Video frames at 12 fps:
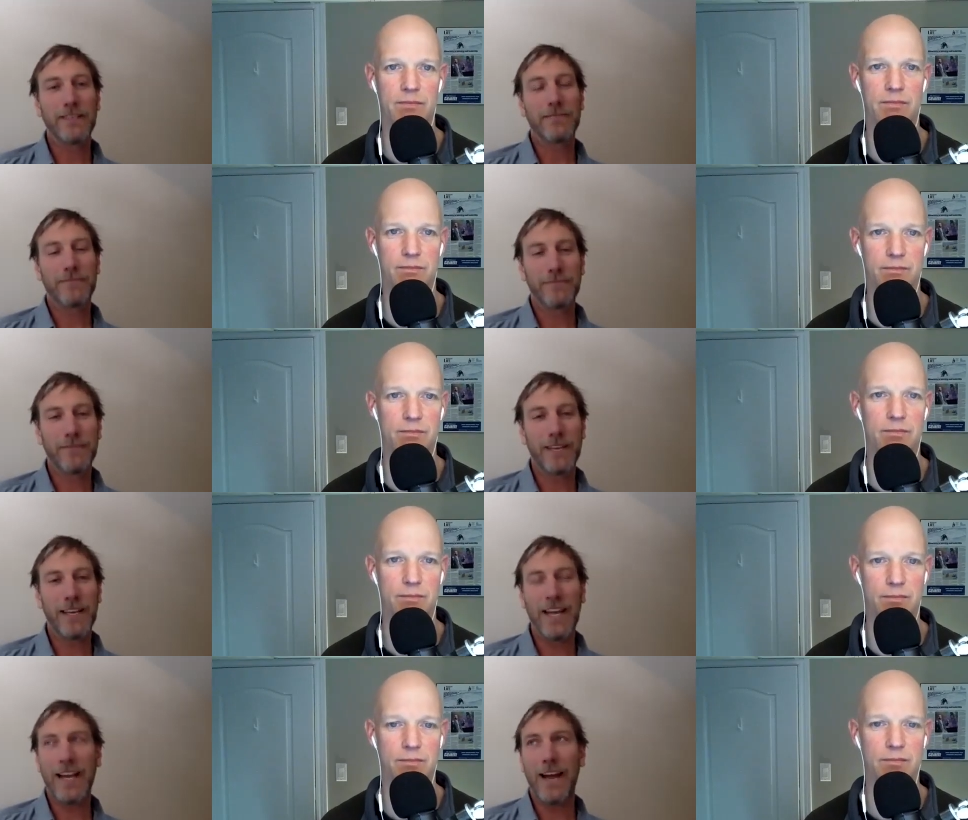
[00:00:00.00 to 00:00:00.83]
Speaker 1: Mm-hmm.
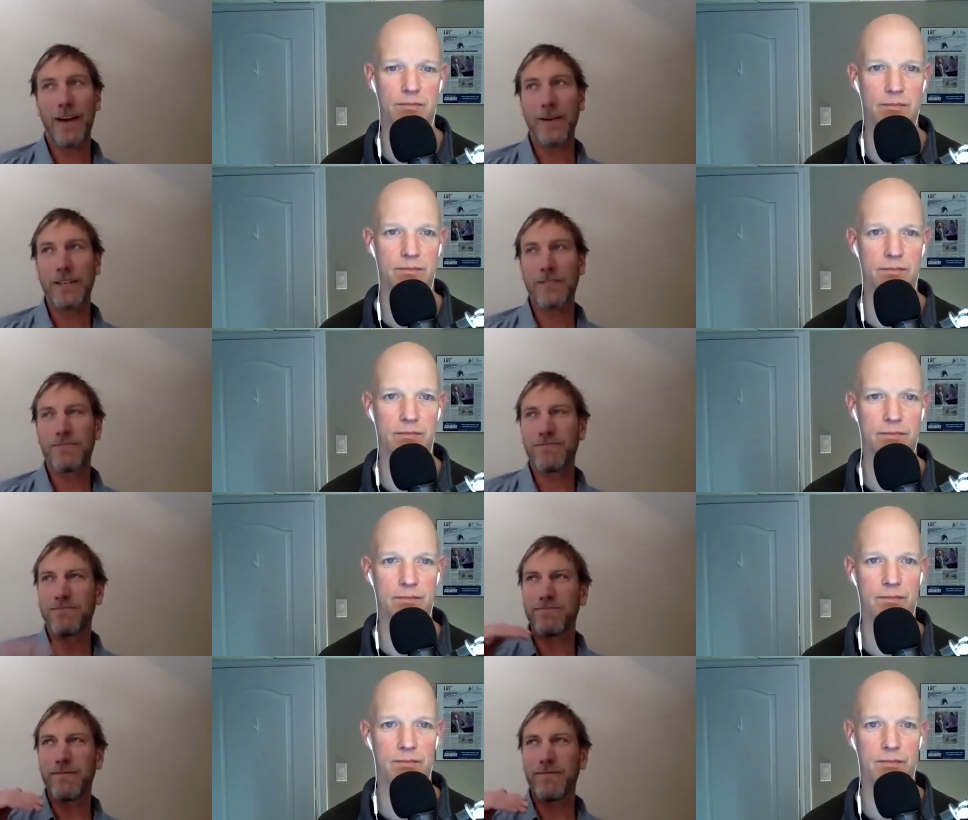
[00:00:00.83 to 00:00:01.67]
And, and I always,
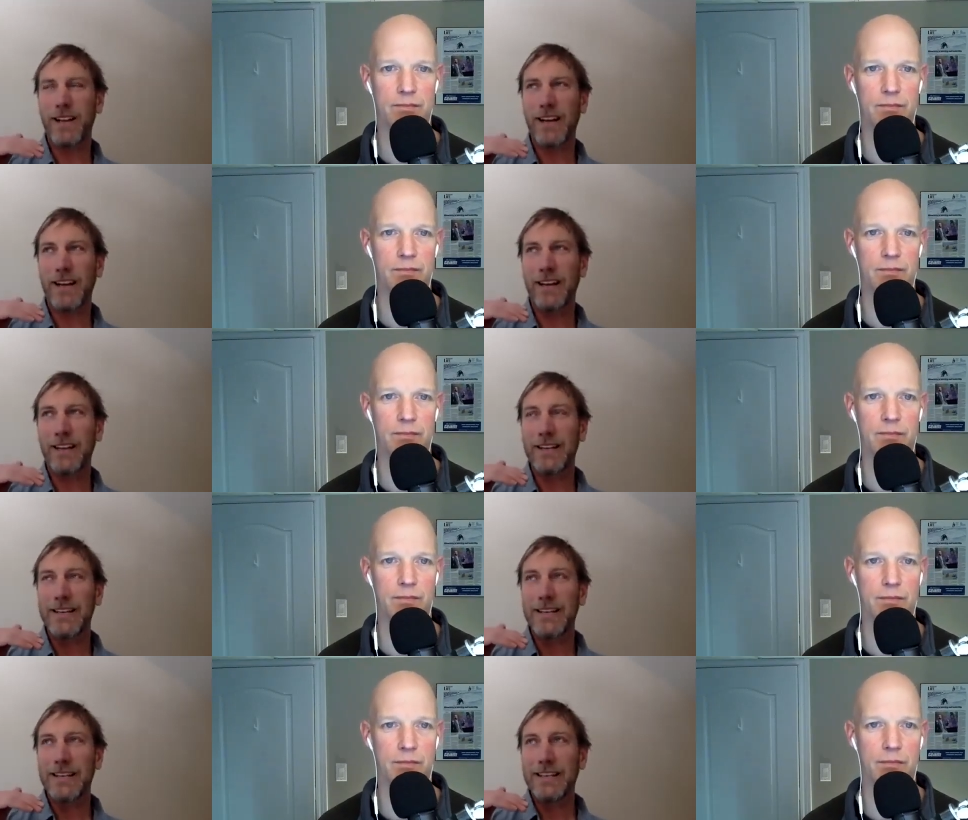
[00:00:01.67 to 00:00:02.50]
uh,
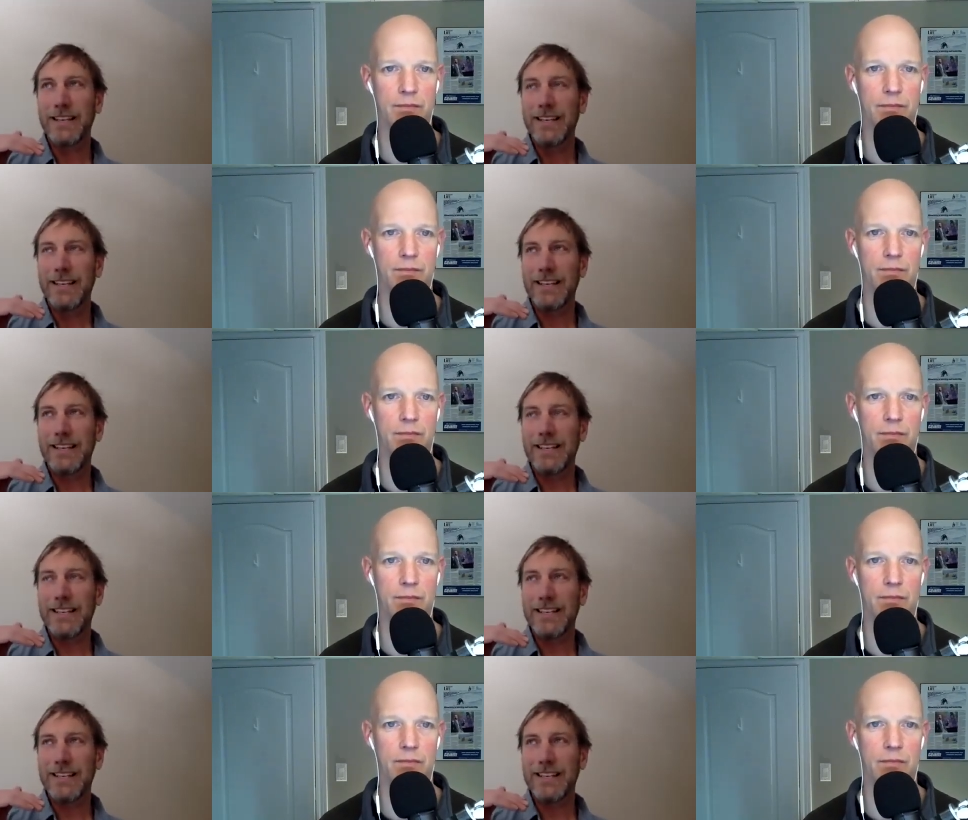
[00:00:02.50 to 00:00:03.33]

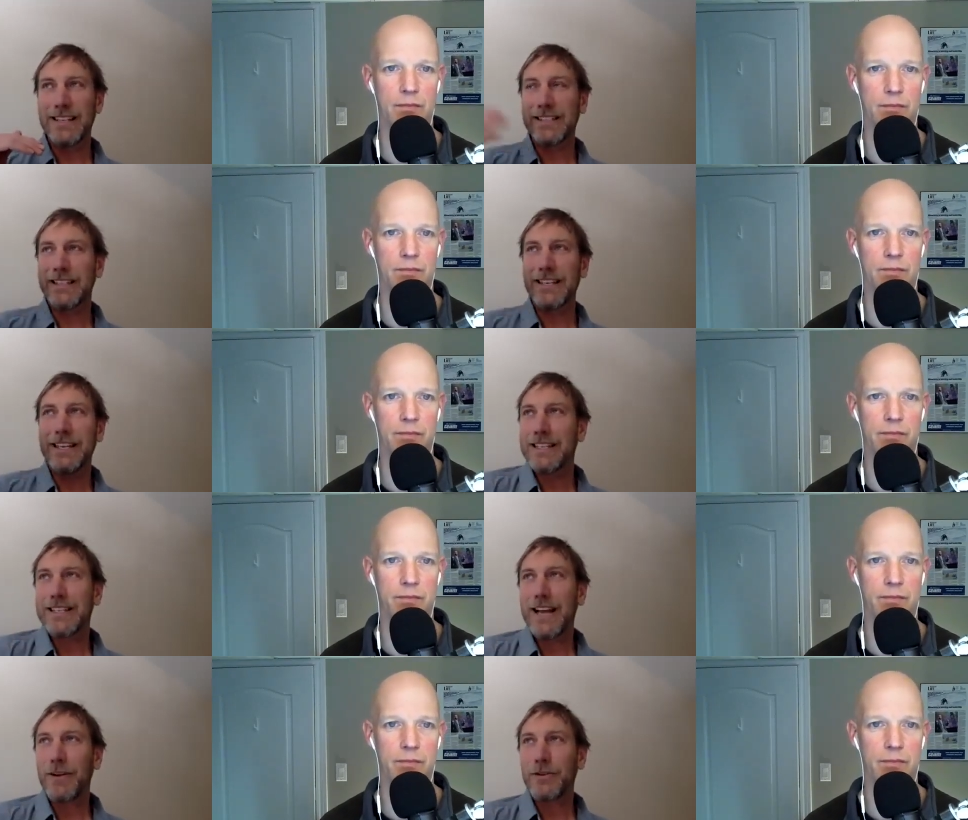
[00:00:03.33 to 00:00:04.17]
it's, and
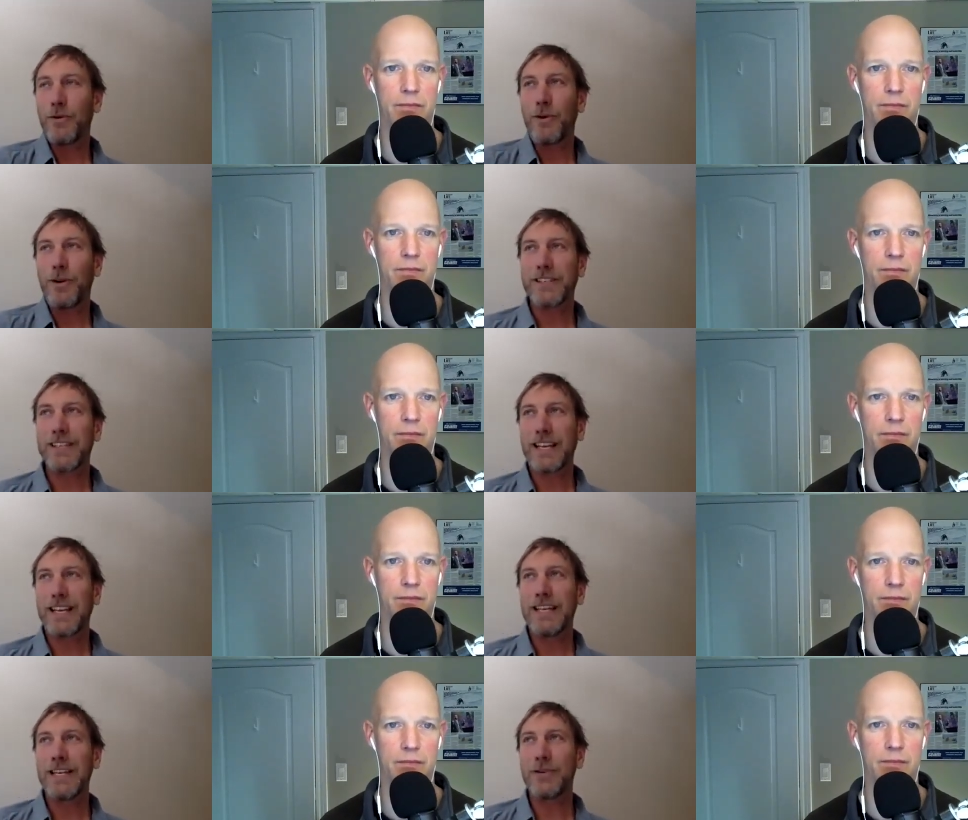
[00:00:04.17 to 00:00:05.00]
it's outdoors,
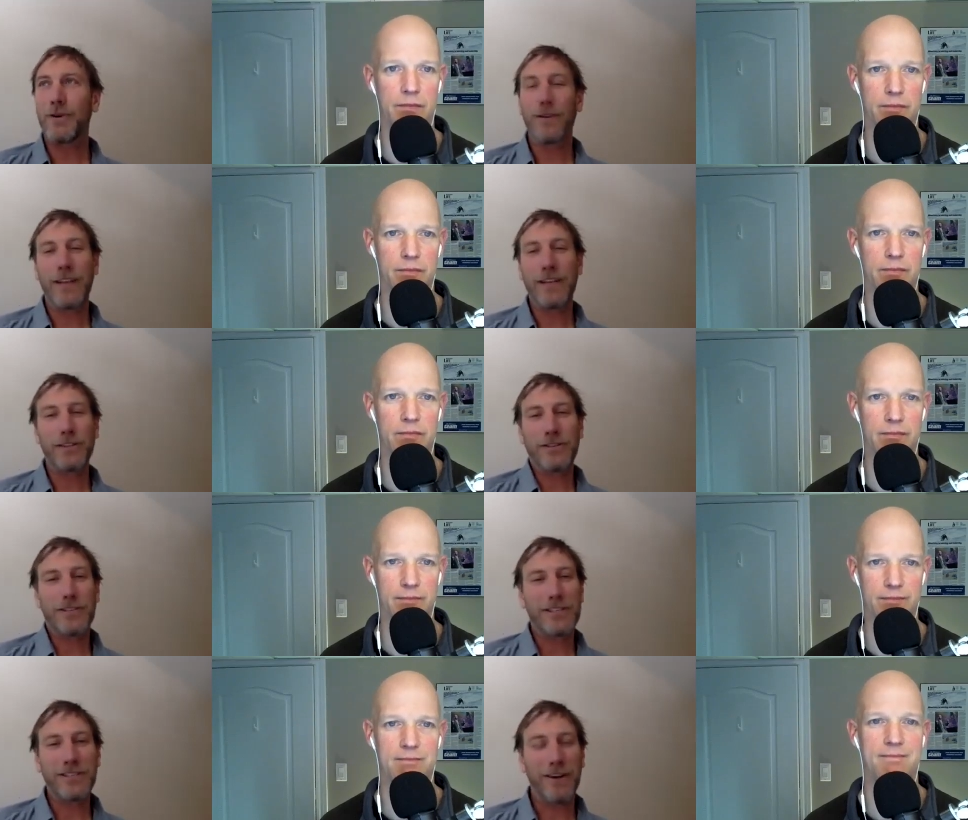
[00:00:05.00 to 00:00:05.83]
like indoor adventures
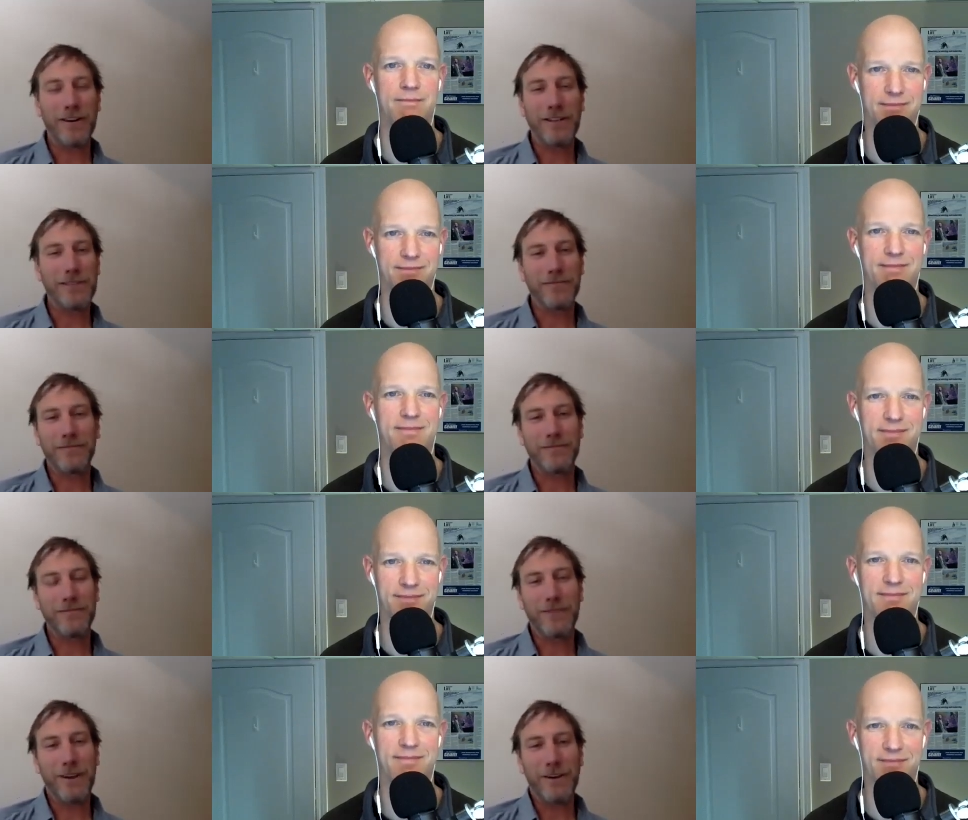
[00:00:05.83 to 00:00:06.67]
mm-hmm. just aren't as,
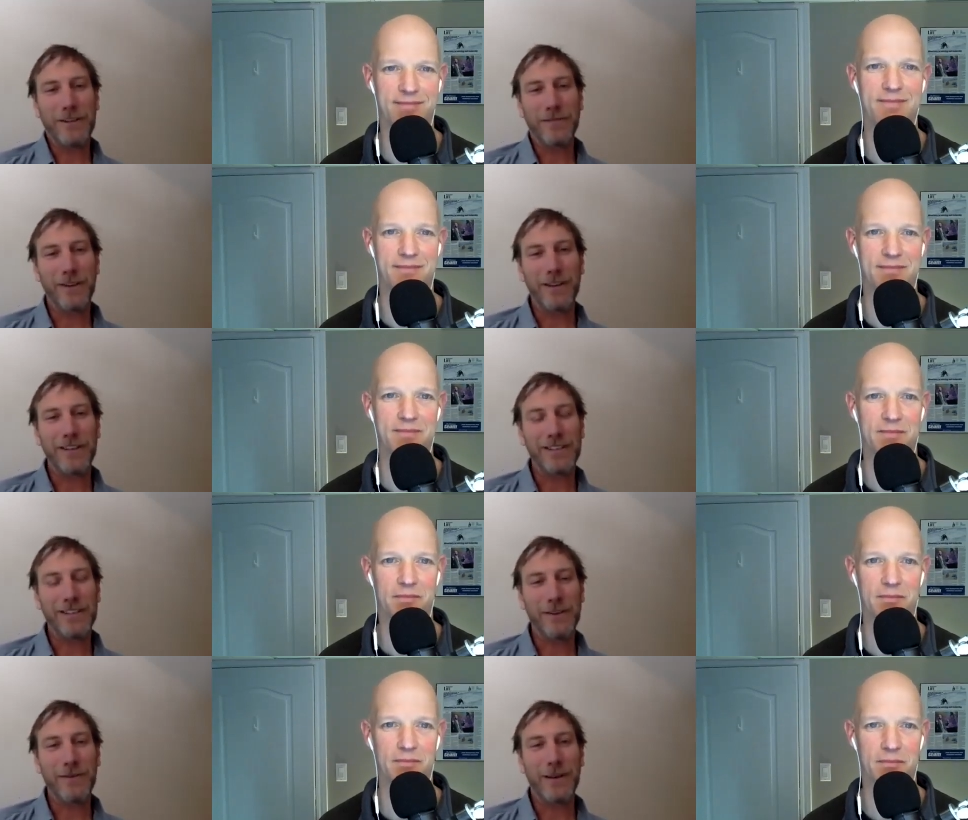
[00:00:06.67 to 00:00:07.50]
aren't as fun.
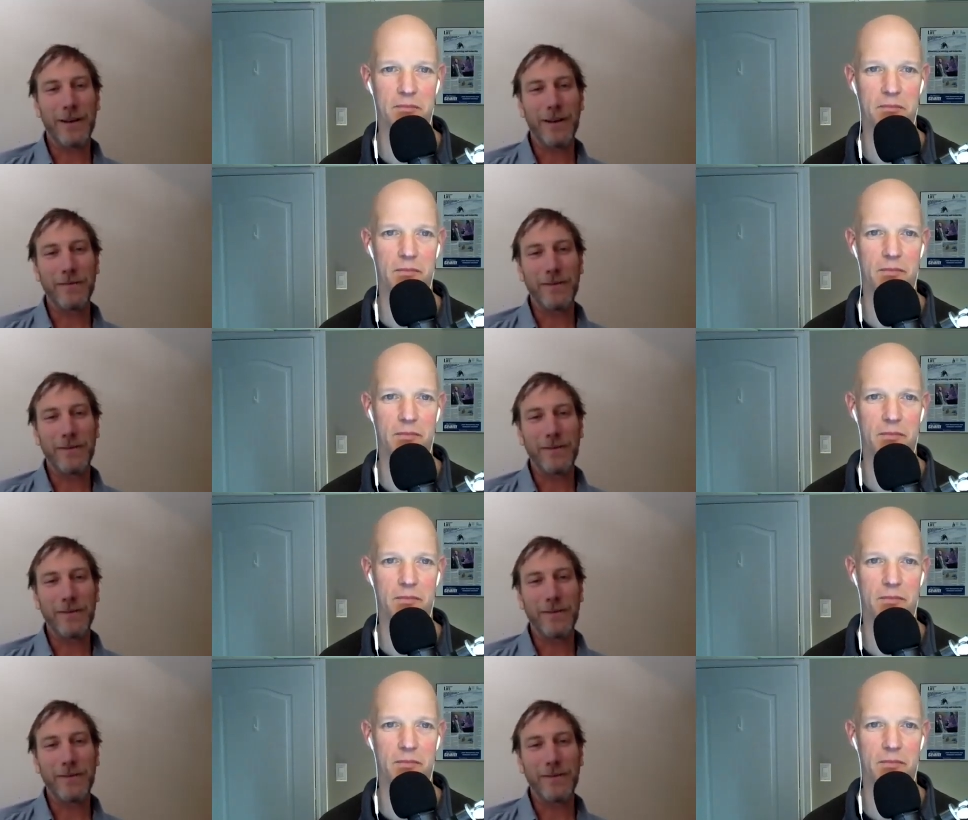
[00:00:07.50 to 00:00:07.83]
So um,